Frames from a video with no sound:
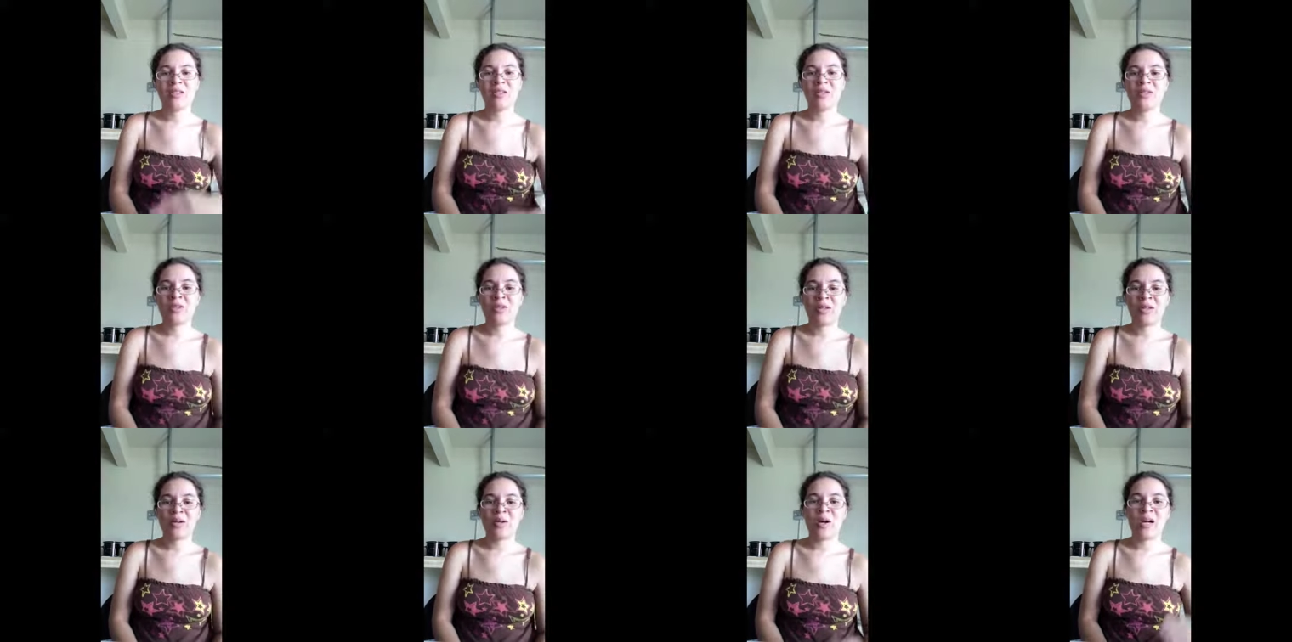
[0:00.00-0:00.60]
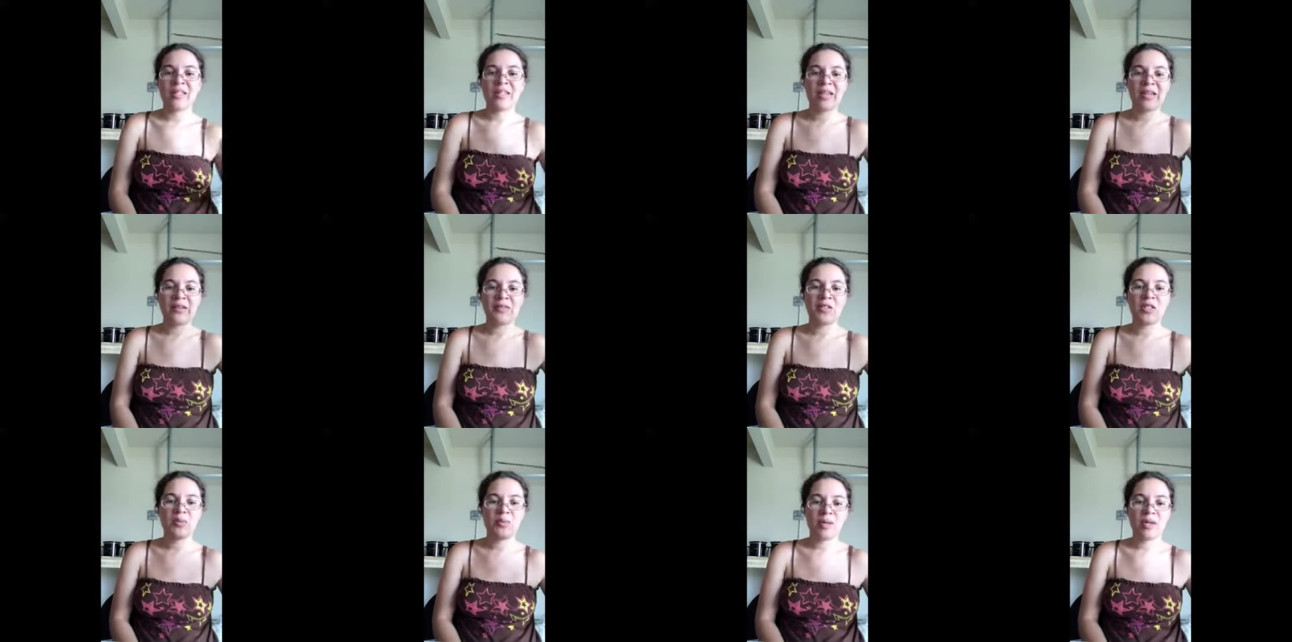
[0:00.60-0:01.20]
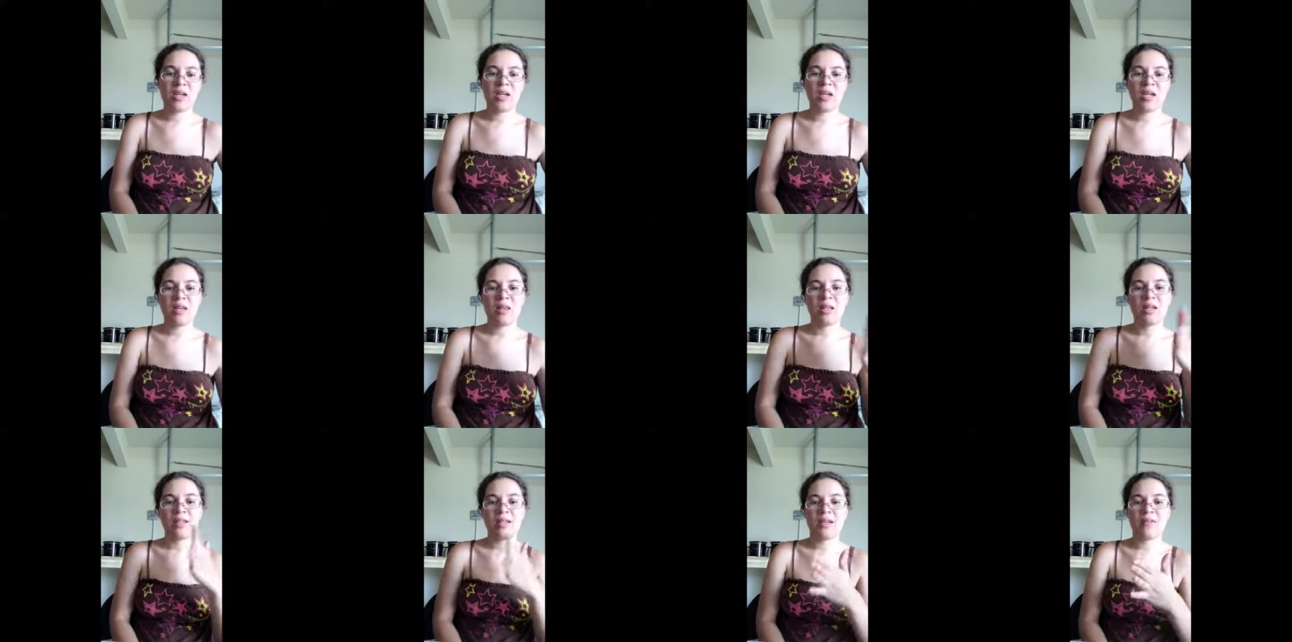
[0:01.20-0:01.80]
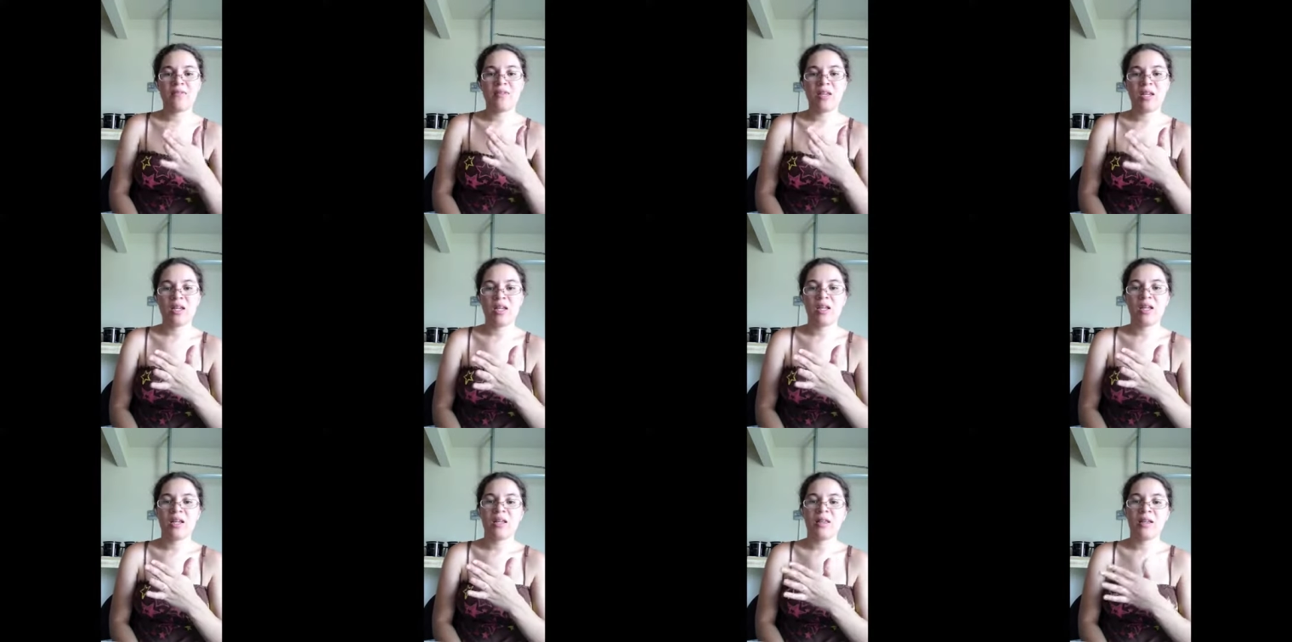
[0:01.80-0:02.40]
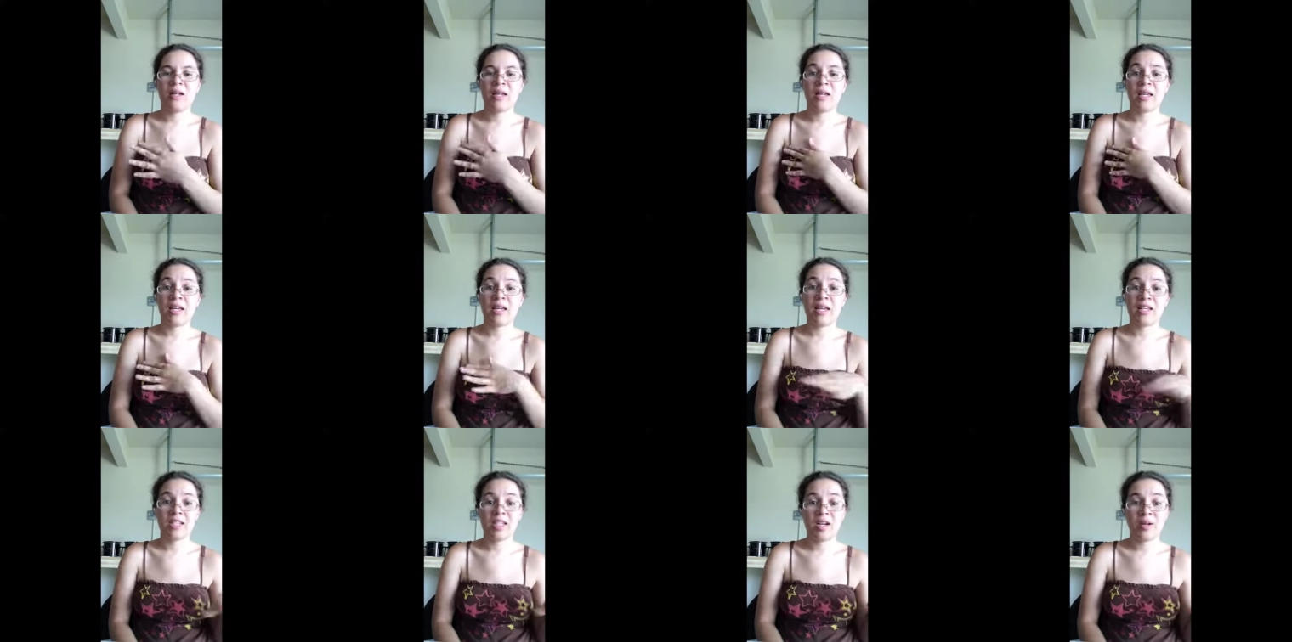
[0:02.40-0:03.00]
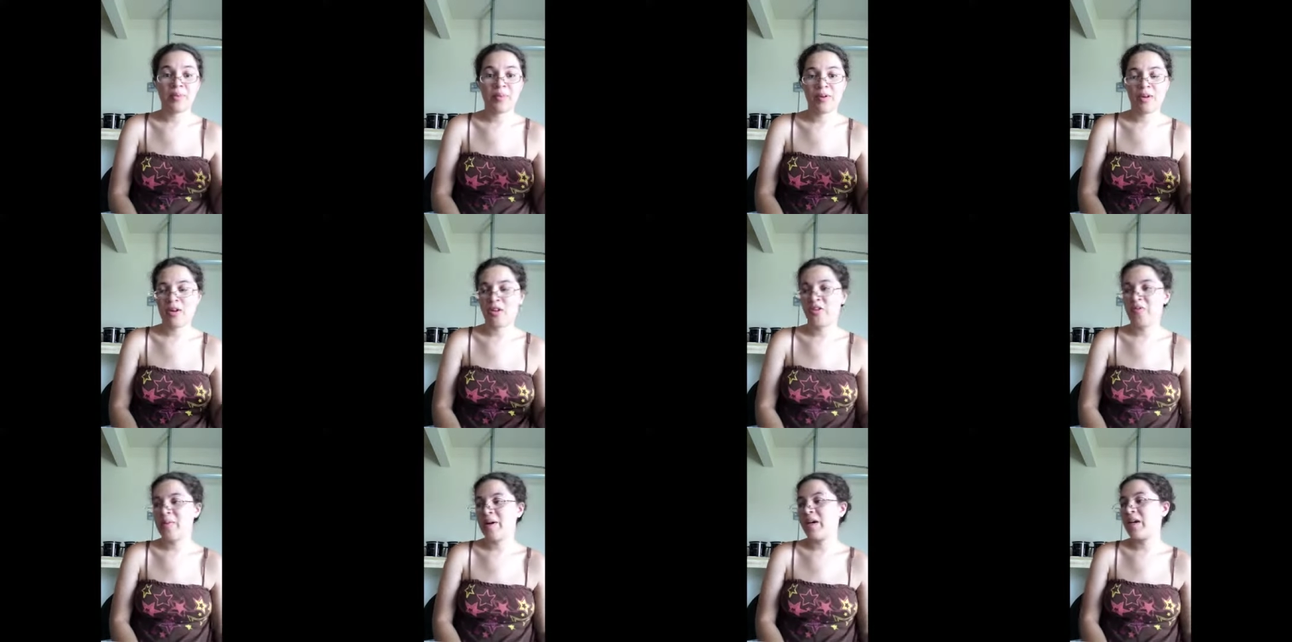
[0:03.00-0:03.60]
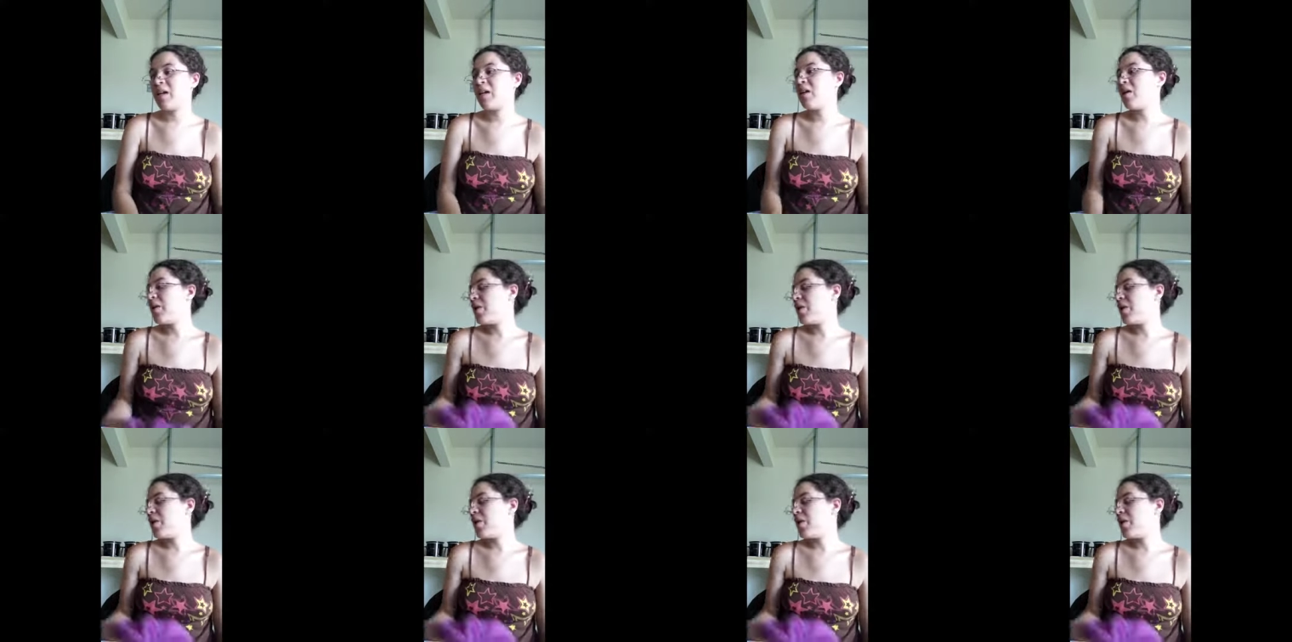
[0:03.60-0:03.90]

So like a day of spinning and then a day of knitting, and then I can catch up on all of my